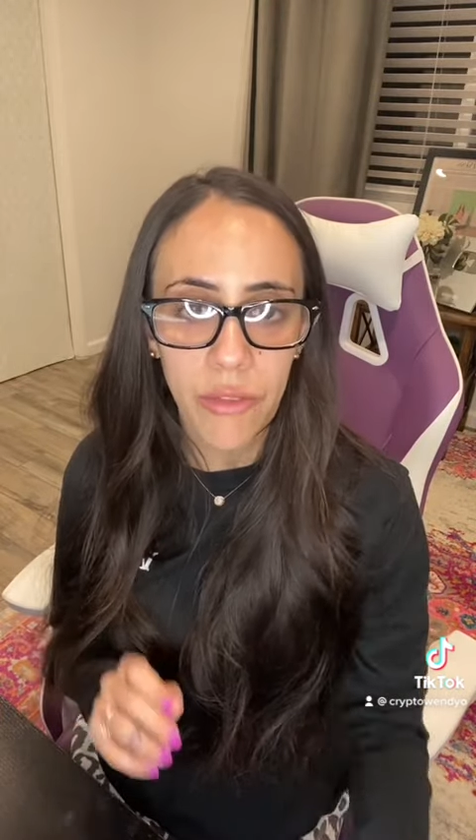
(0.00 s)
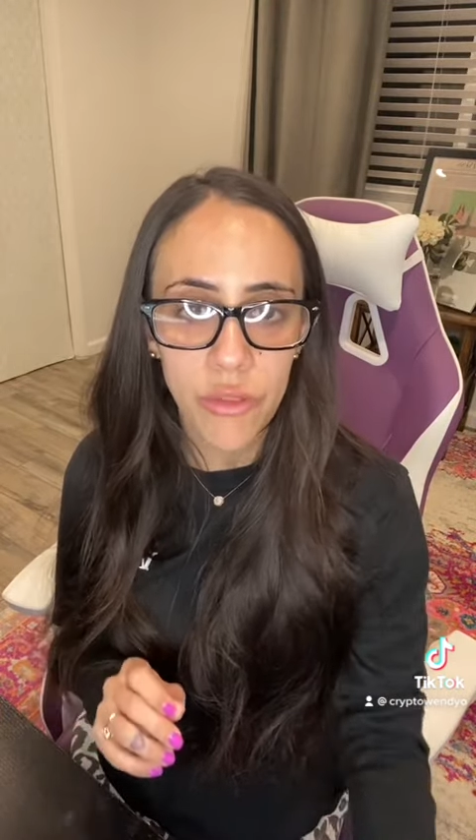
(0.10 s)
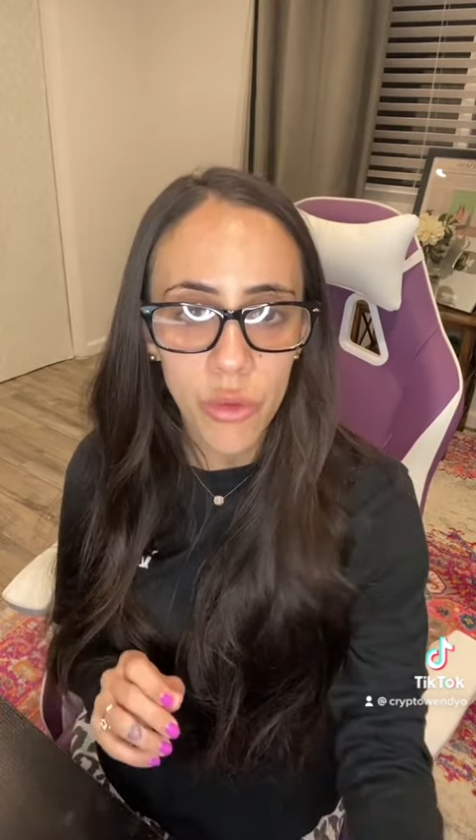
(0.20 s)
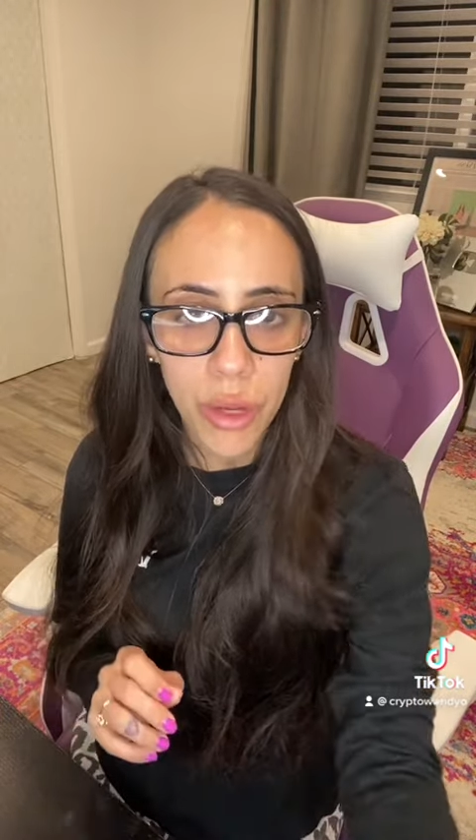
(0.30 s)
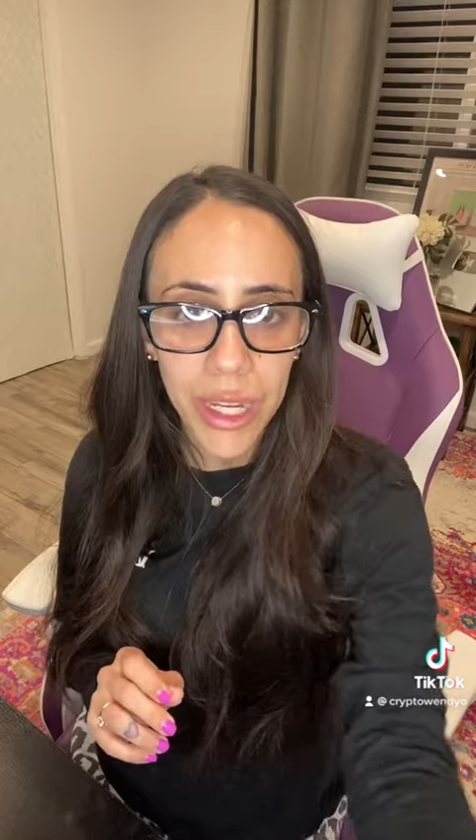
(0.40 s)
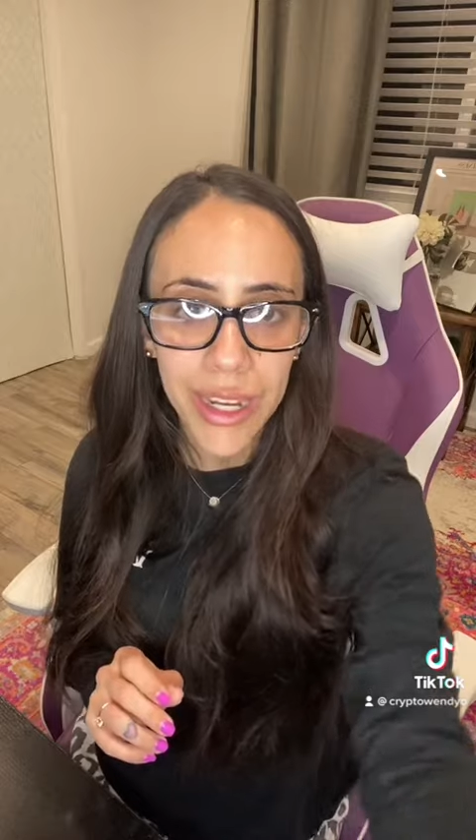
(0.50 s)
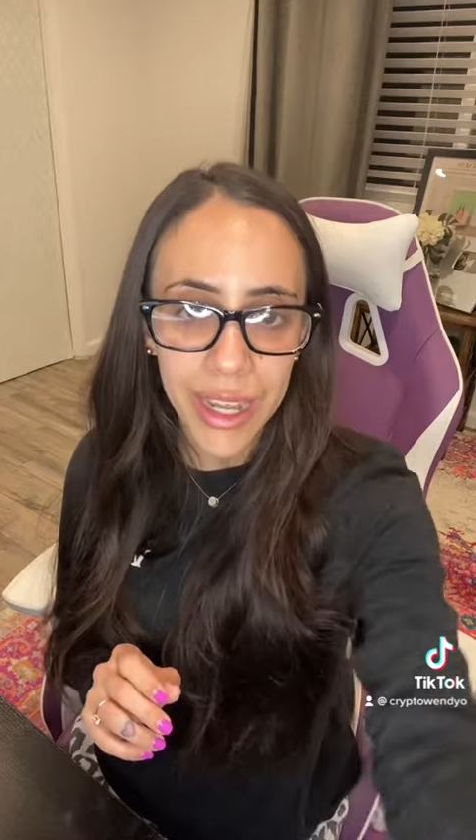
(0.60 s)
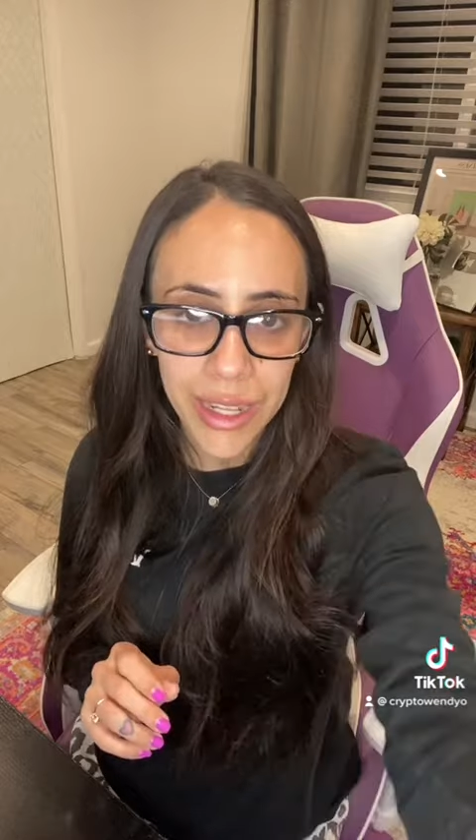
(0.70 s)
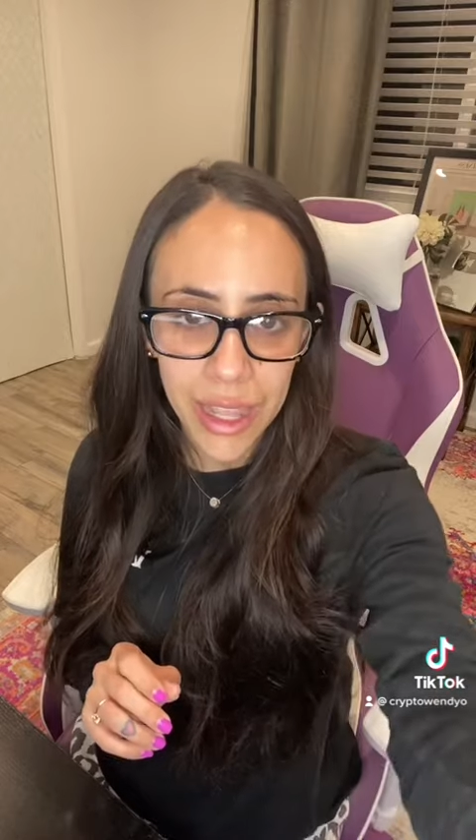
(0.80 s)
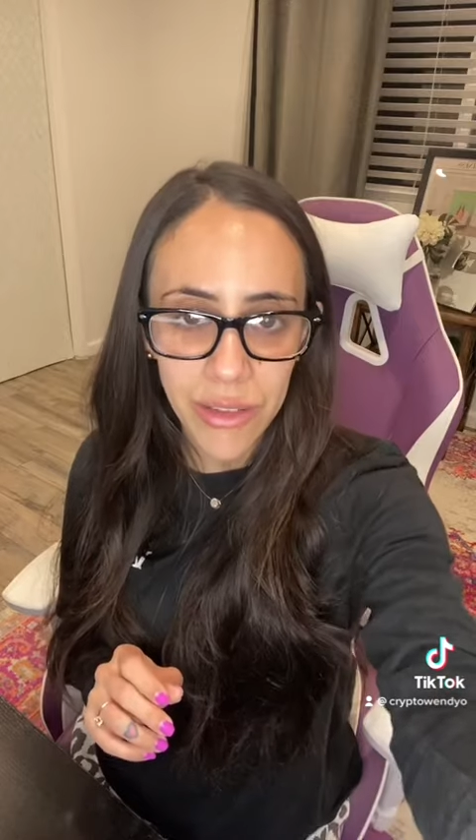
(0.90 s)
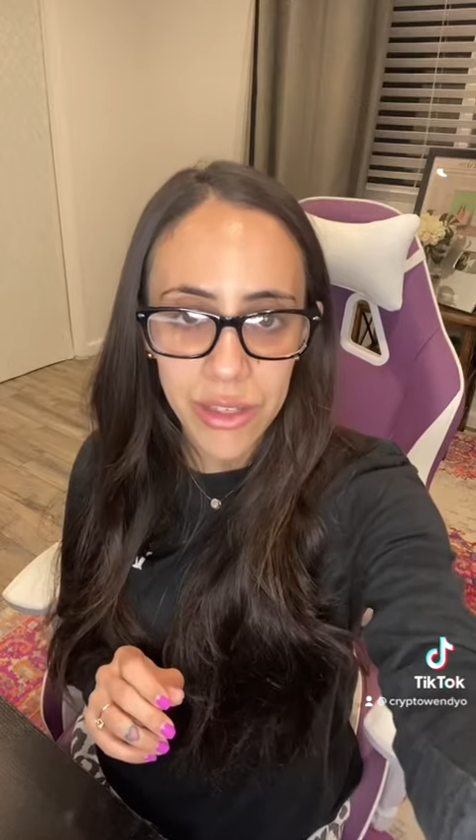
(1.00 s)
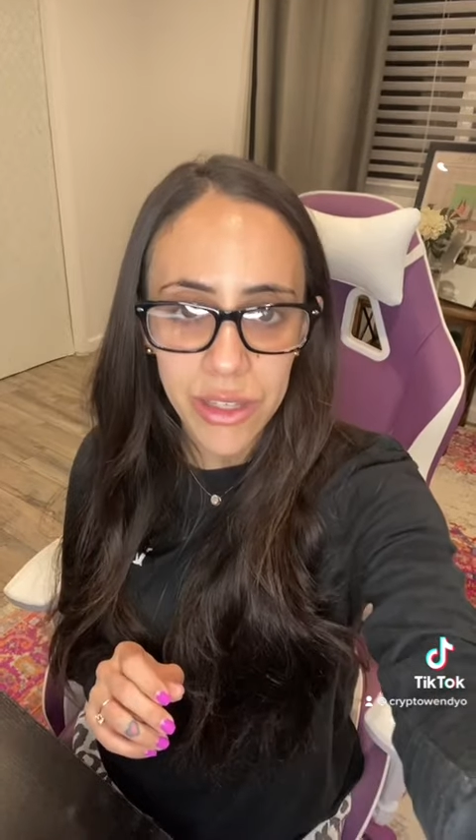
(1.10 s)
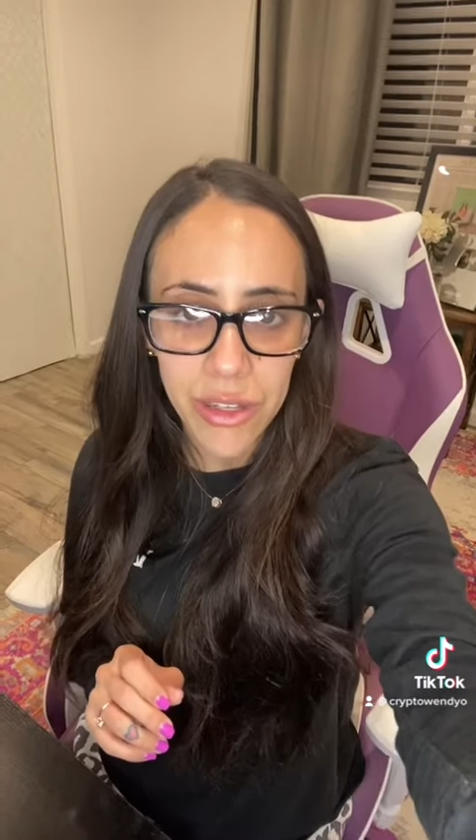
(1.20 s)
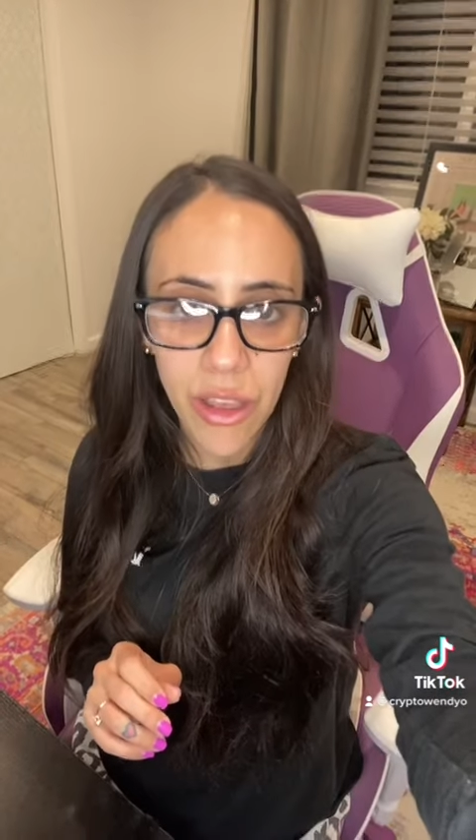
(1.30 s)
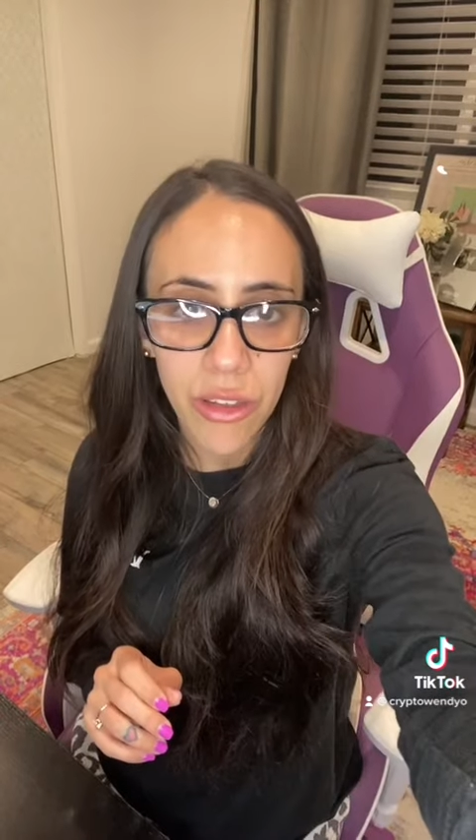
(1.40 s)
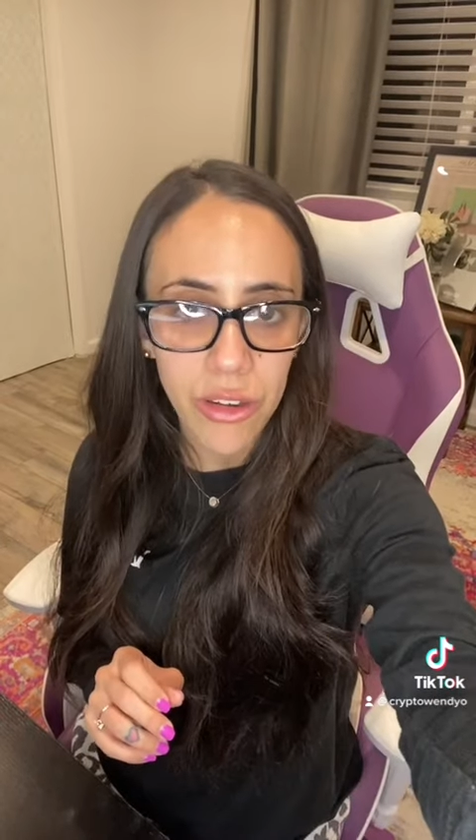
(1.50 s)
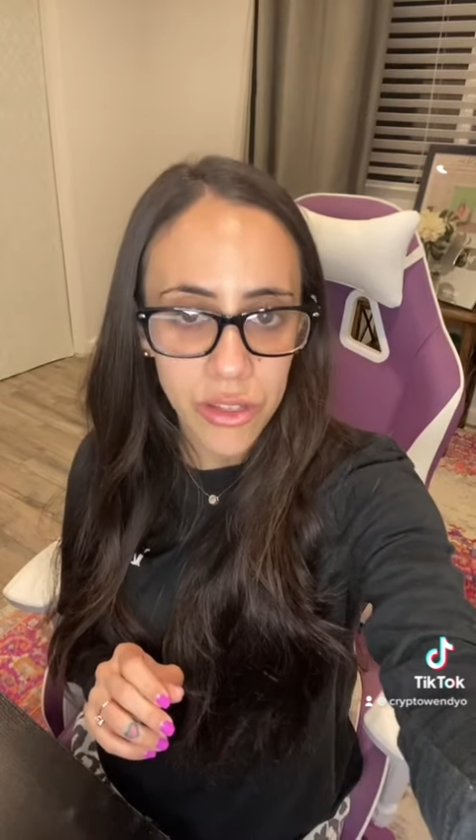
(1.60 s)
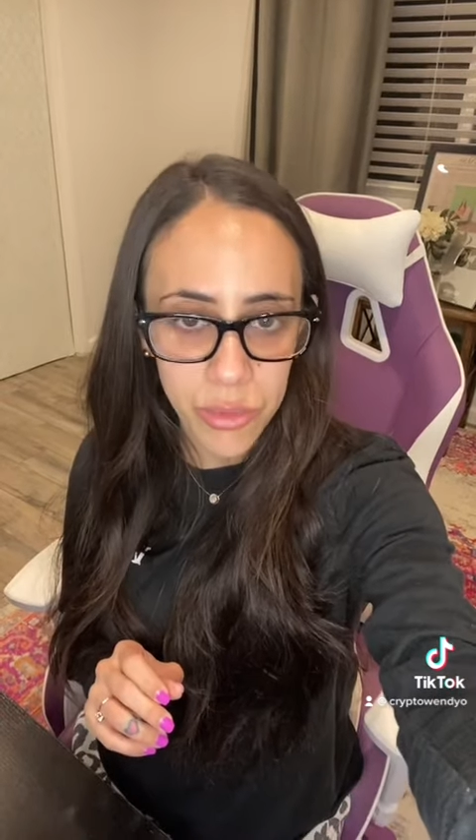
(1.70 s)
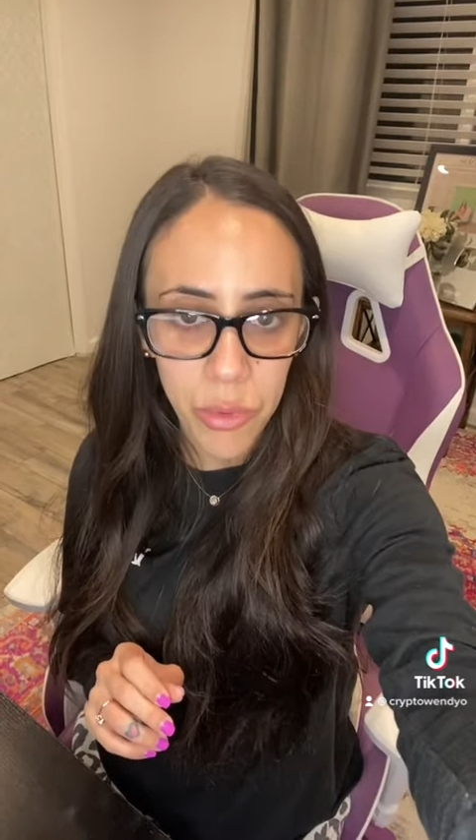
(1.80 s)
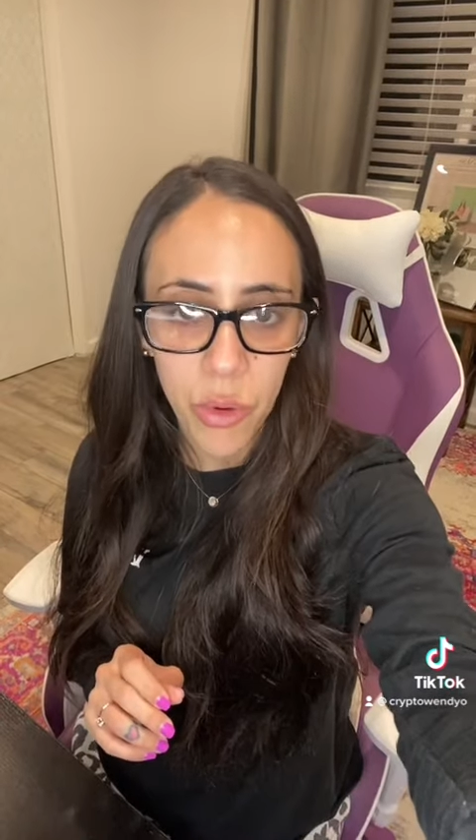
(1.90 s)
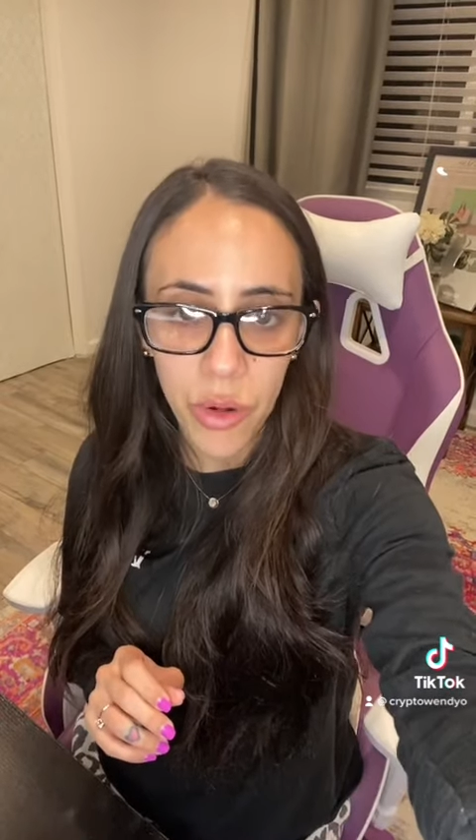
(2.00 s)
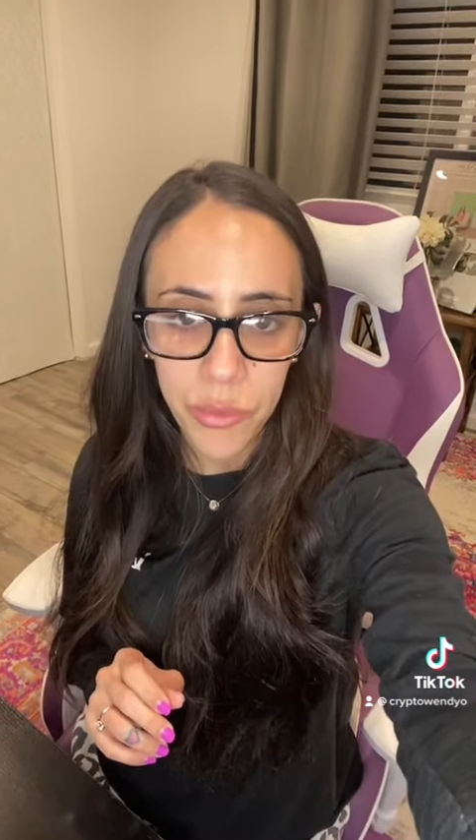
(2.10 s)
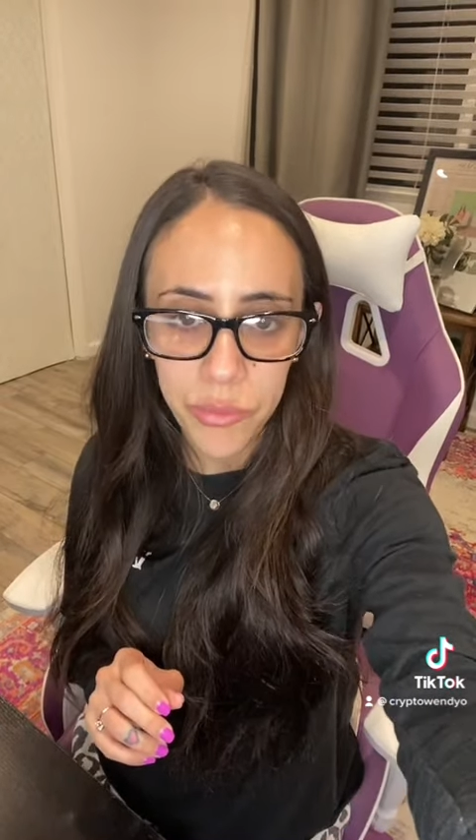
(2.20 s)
of $29,000 support.